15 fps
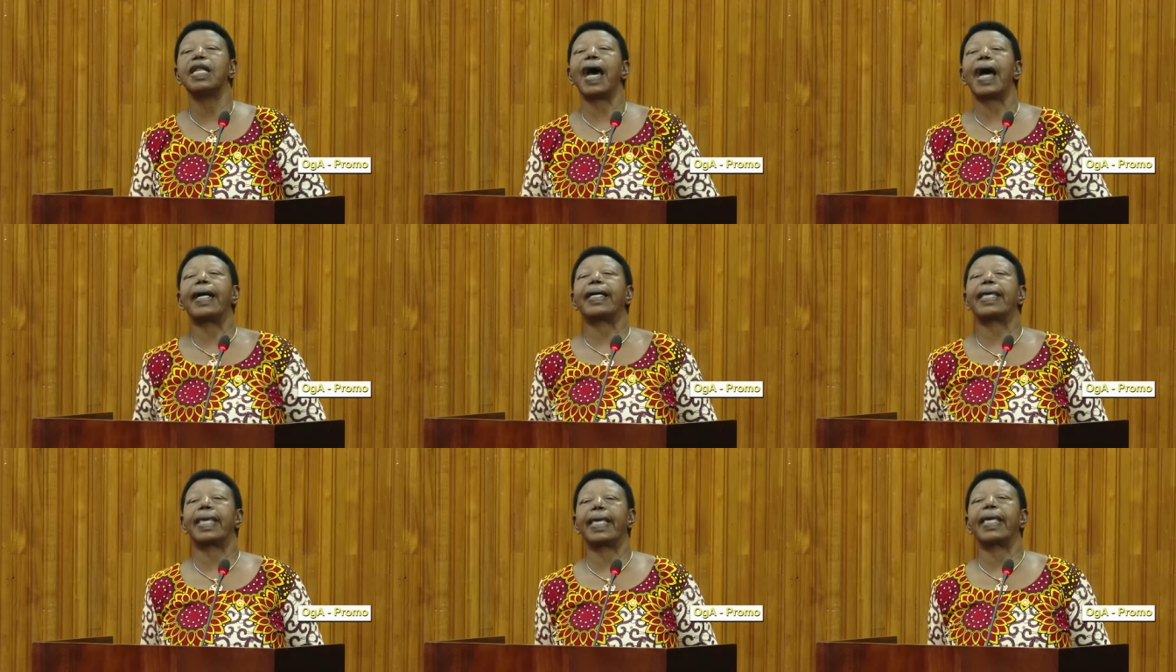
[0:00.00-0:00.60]

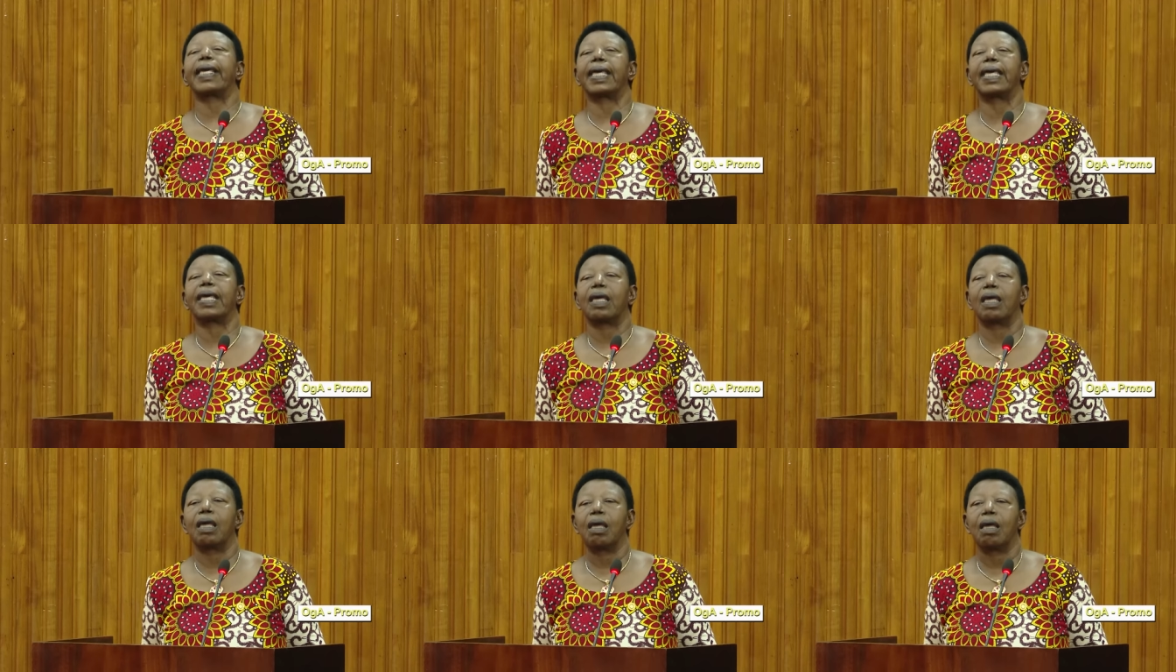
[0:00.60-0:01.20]
lacking?
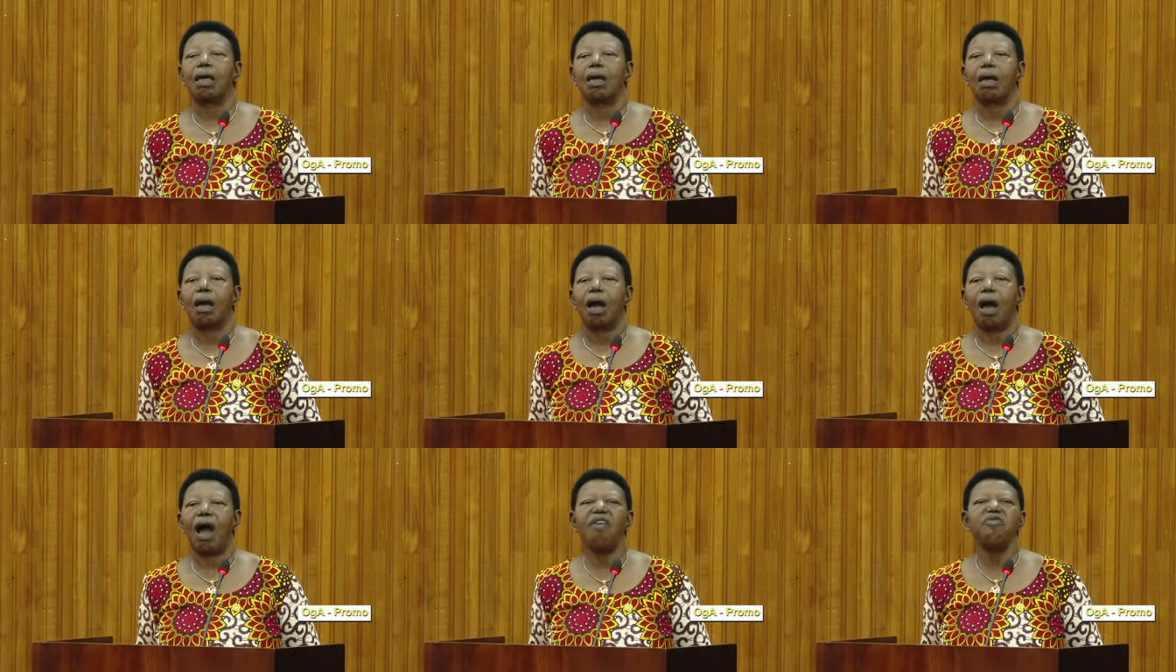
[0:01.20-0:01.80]

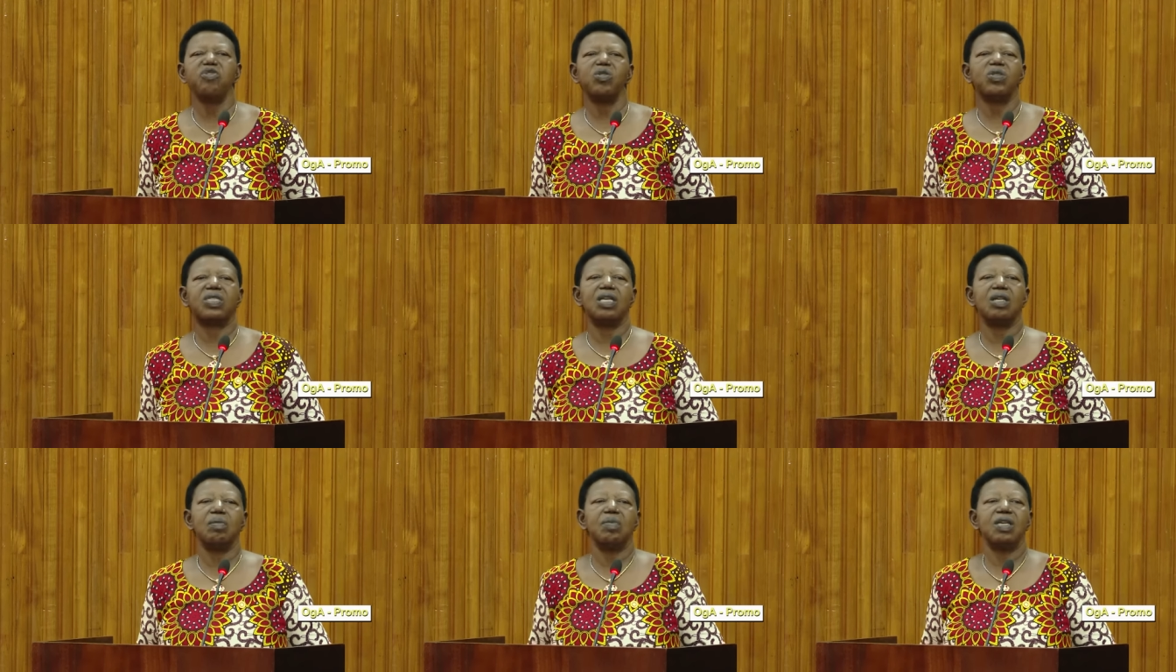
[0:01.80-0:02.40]
Have you
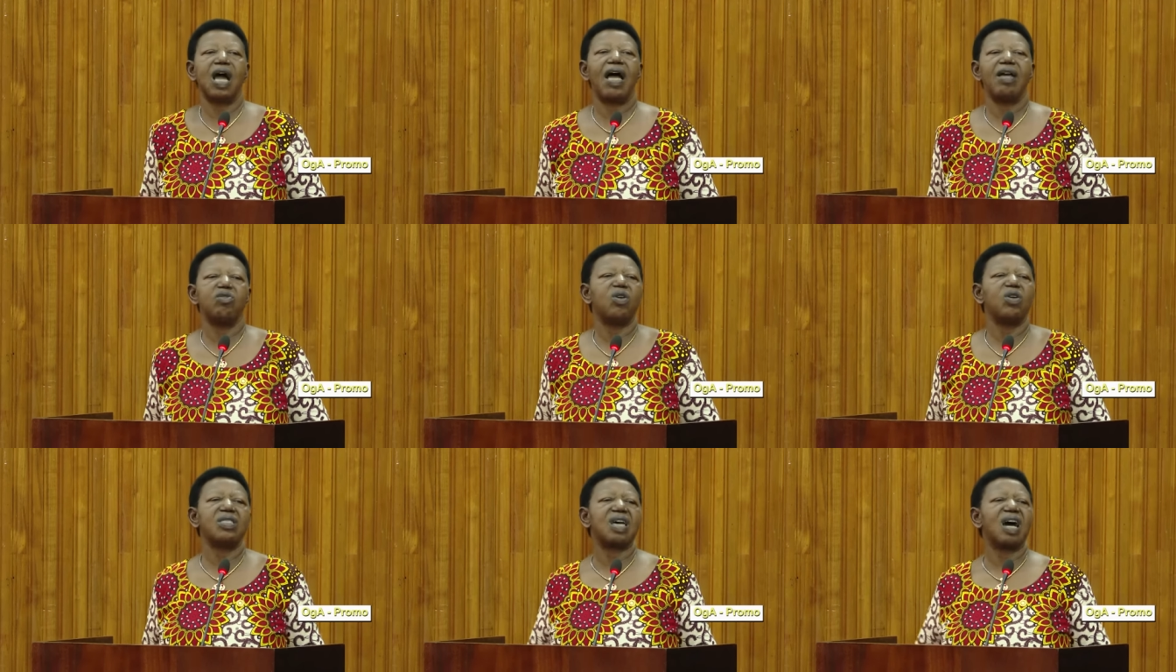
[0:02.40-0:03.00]
seen me? I
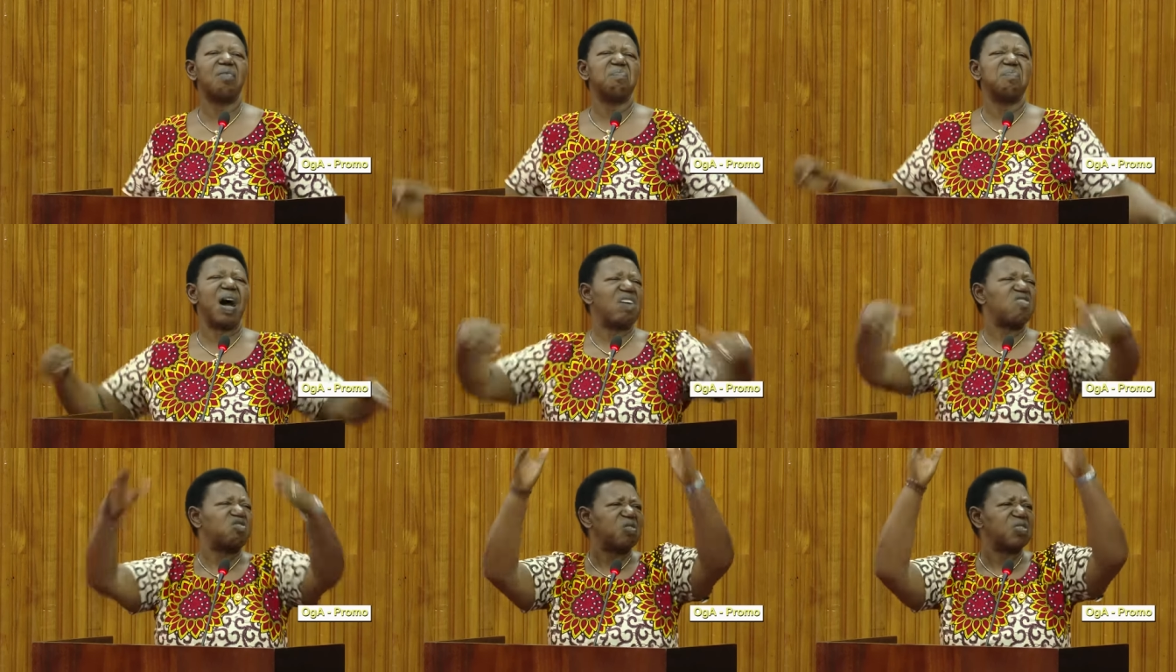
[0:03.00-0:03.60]
don't have
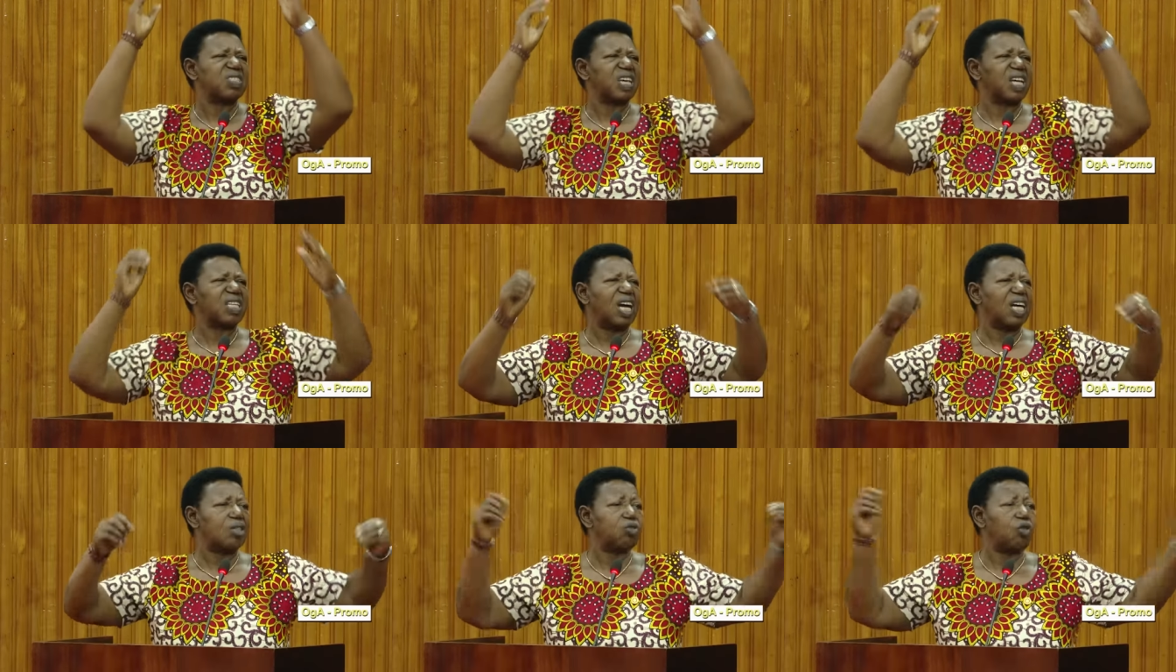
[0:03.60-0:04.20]
mansions, I
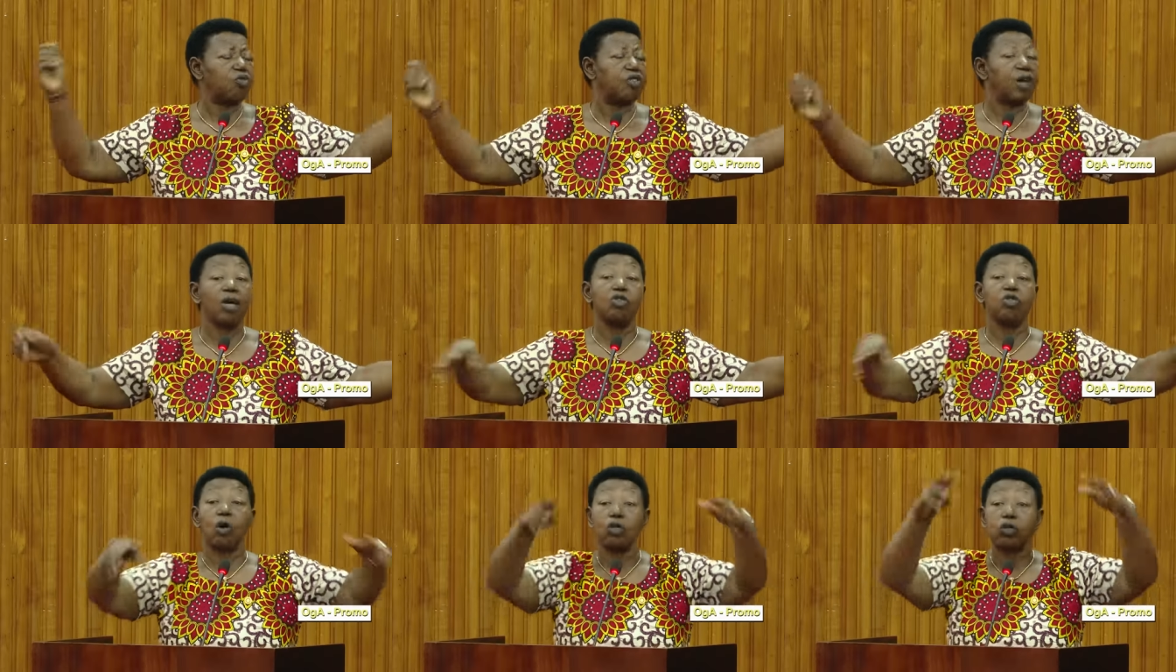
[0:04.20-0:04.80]
don't have
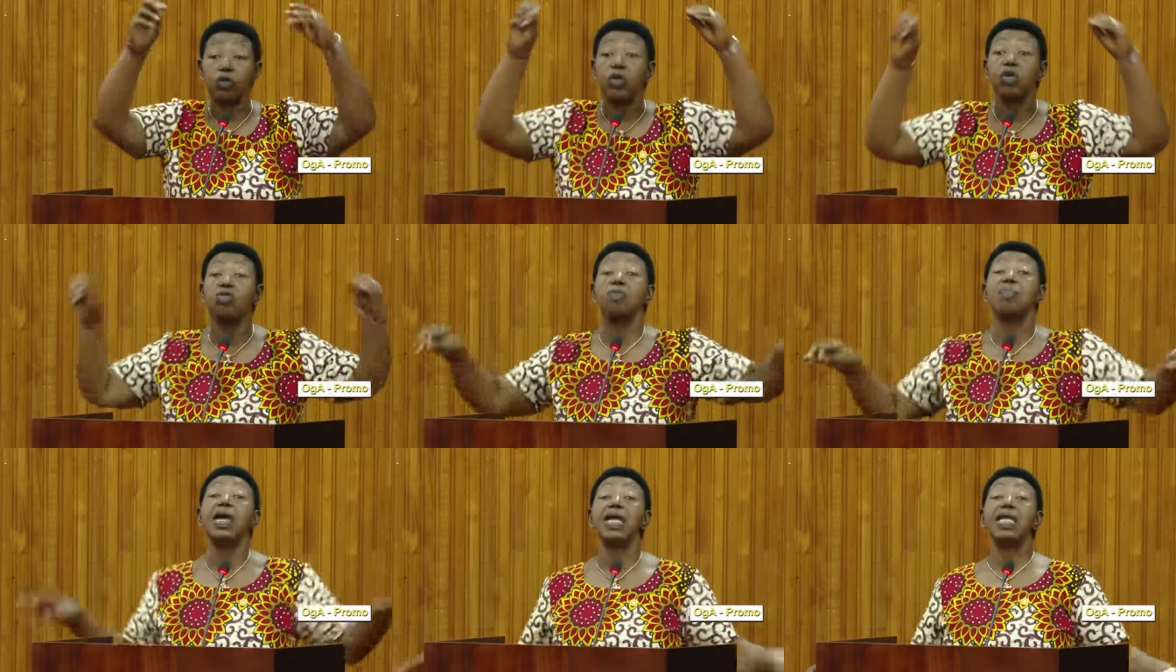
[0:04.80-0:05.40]
those will
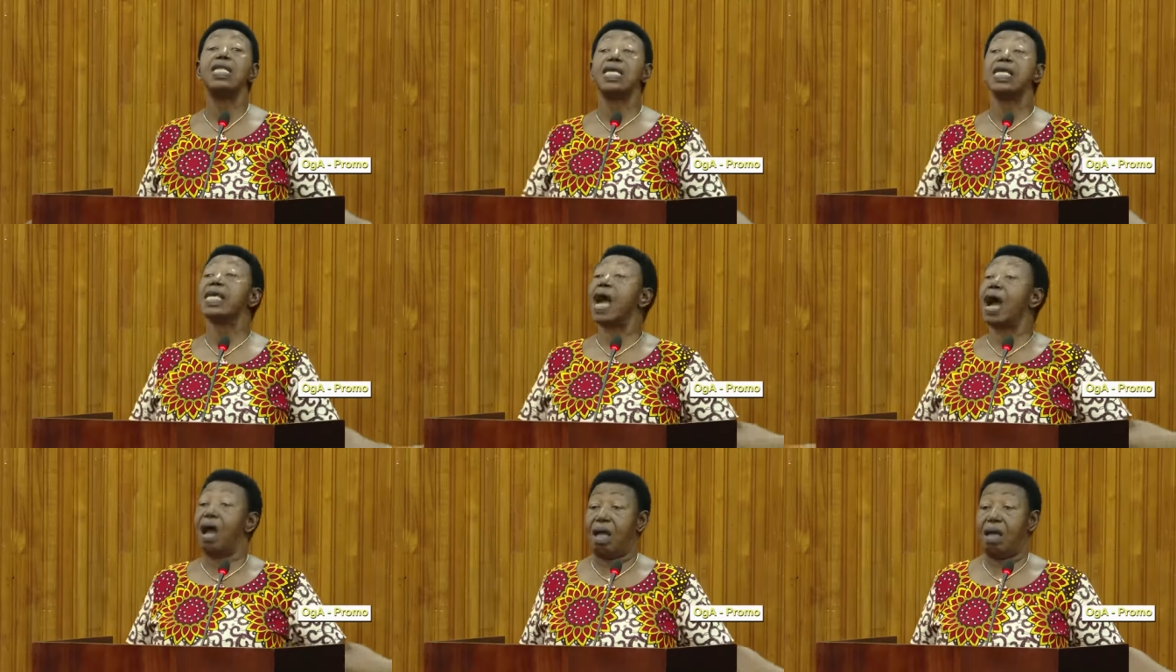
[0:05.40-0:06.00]
remain
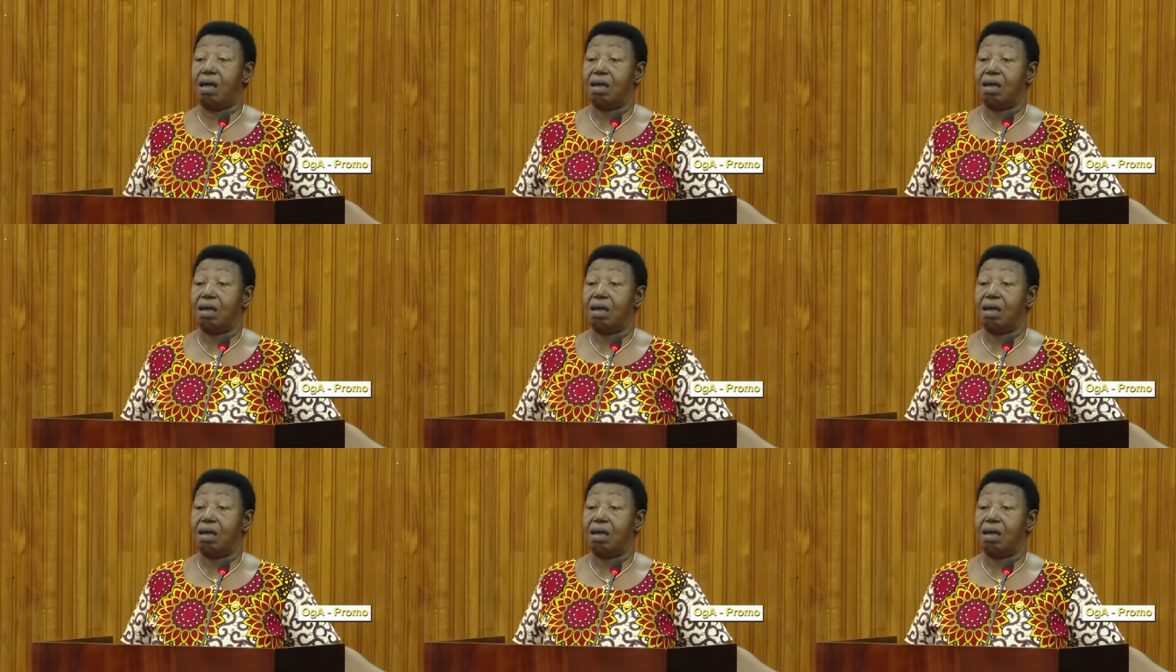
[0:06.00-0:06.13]
here.